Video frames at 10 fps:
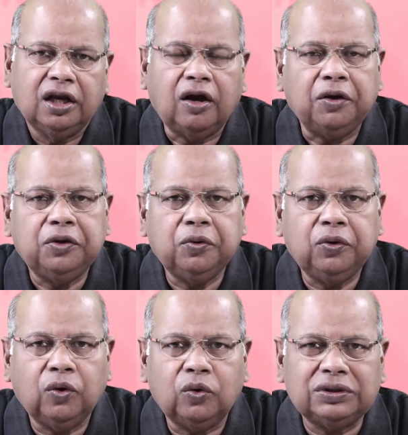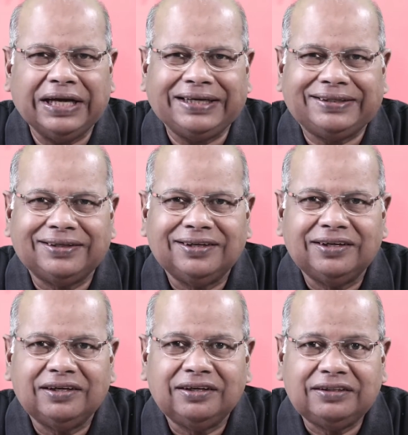Now, you know that
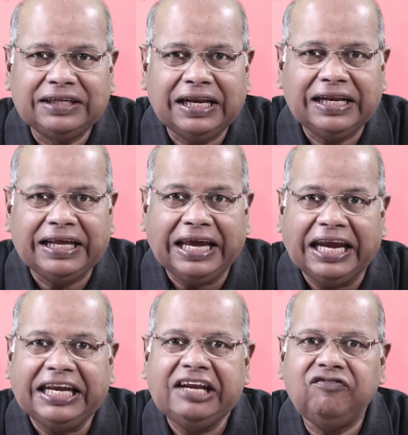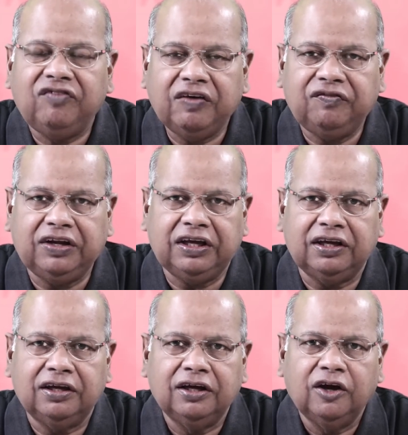till
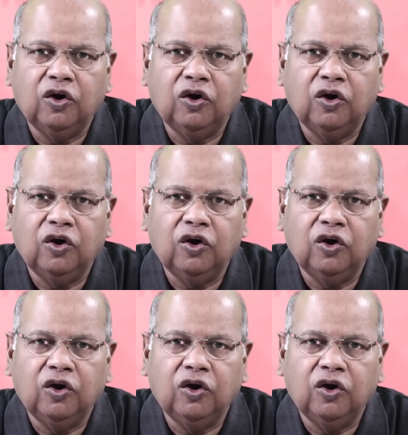1850,